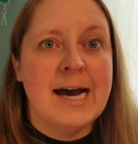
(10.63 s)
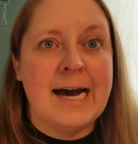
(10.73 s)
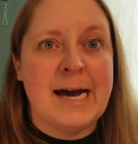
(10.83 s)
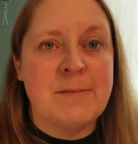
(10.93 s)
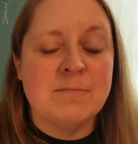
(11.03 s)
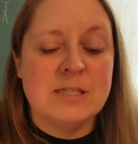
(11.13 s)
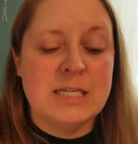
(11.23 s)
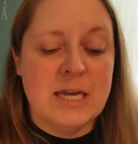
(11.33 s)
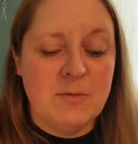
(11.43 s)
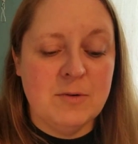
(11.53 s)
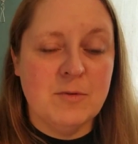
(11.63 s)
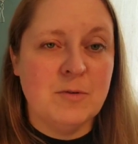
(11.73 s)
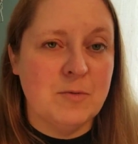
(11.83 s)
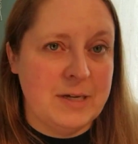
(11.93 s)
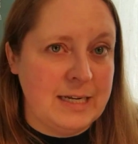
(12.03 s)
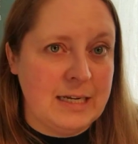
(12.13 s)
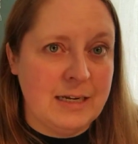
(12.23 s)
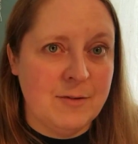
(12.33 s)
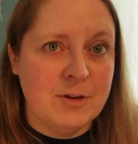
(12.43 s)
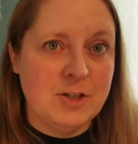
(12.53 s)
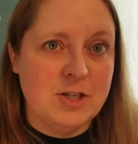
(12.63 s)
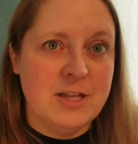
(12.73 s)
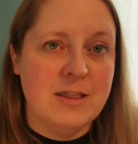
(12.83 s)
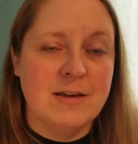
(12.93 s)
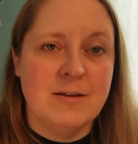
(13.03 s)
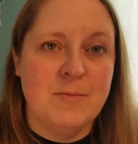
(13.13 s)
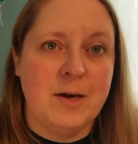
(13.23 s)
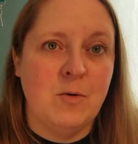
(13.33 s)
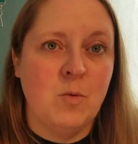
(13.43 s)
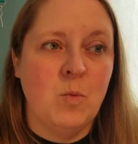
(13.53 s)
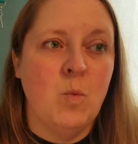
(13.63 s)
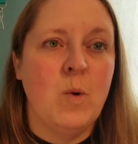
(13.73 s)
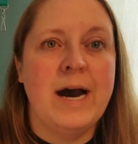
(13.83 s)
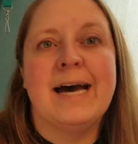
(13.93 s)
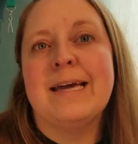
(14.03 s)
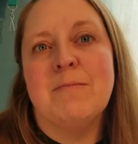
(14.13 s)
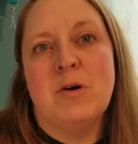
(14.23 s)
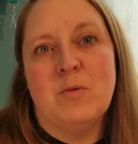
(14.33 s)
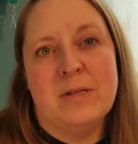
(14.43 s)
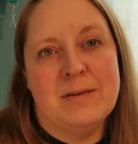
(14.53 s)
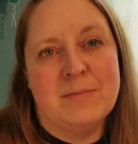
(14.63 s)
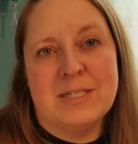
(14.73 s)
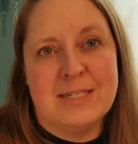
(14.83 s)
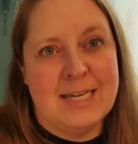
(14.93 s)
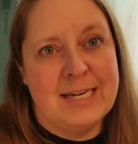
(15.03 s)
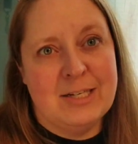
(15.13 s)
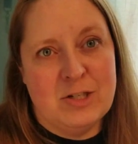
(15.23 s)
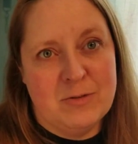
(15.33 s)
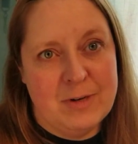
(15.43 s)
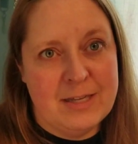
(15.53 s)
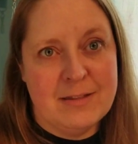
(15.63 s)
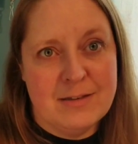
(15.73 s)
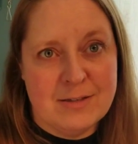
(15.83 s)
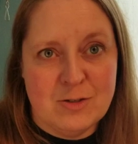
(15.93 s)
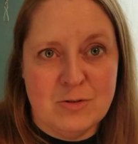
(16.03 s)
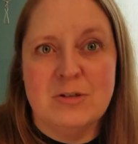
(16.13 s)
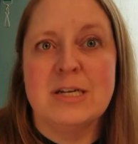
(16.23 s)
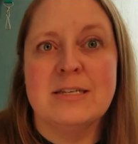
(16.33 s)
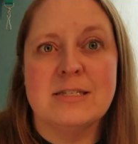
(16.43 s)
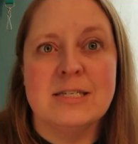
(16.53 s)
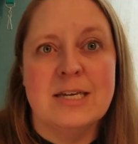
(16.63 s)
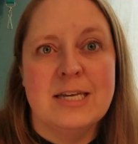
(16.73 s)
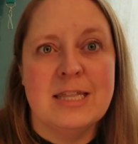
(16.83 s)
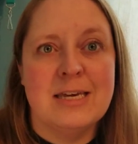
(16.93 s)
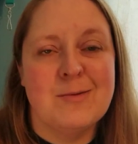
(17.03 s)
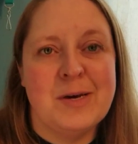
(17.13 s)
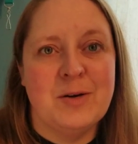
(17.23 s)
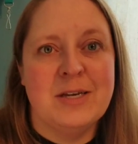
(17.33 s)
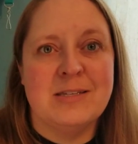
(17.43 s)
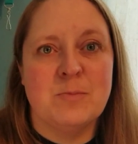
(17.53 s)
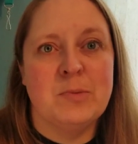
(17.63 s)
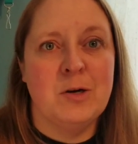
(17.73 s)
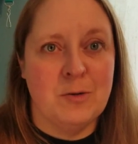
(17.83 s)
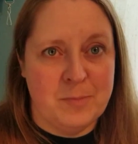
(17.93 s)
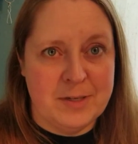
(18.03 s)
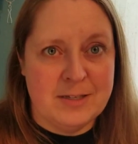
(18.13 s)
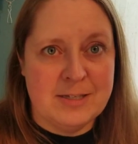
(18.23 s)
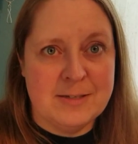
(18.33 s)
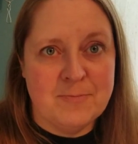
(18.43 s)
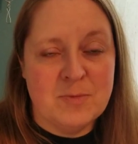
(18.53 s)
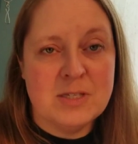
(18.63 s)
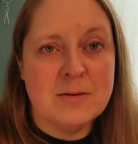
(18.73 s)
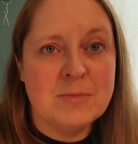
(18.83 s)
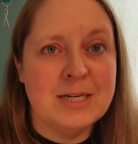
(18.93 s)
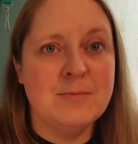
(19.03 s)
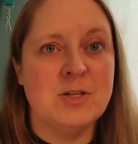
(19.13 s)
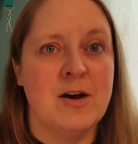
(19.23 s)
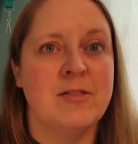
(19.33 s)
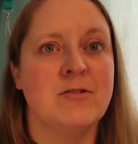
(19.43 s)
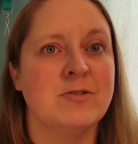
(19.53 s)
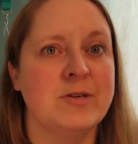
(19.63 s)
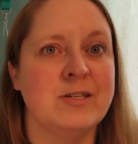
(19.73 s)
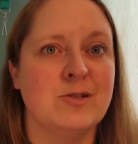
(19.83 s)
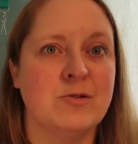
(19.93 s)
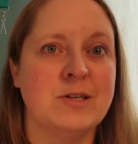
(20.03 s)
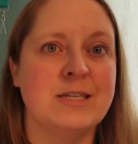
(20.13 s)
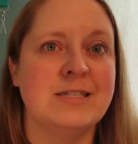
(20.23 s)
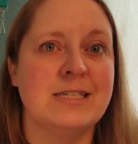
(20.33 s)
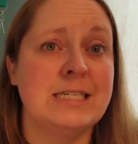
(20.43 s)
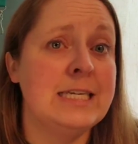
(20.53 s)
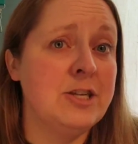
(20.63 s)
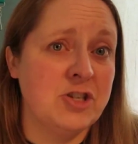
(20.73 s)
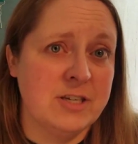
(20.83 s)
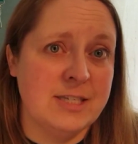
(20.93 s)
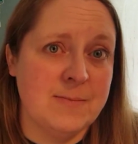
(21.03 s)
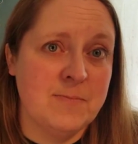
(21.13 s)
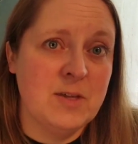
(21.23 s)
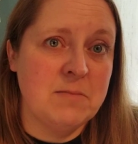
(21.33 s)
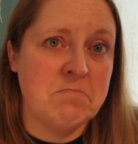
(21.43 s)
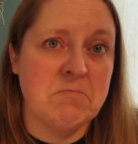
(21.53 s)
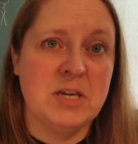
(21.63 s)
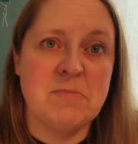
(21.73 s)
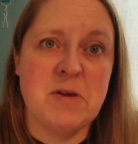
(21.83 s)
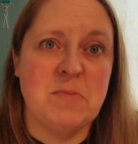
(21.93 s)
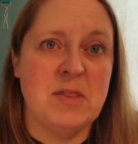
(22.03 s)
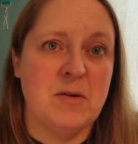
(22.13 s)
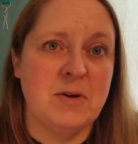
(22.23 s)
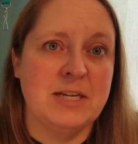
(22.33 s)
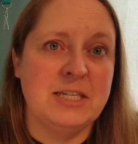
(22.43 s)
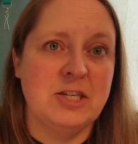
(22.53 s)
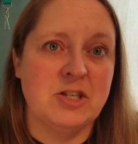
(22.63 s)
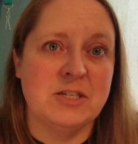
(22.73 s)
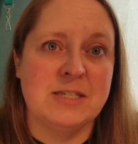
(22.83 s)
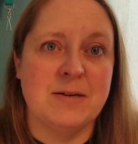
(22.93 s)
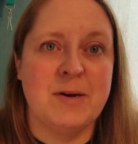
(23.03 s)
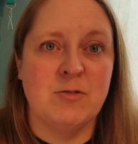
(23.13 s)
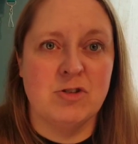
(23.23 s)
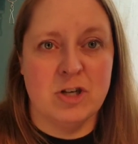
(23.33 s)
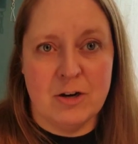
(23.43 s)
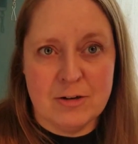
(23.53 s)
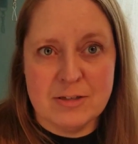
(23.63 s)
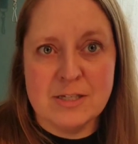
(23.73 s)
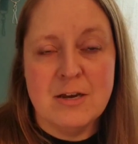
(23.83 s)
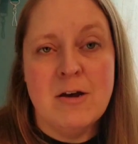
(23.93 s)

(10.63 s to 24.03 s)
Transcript: Um, today when we're reading, I want you to think about why Mo Willems decided to write these stories. Think about his purpose. Sometimes authors write stories to teach us something, like maybe they want to teach us about sharks,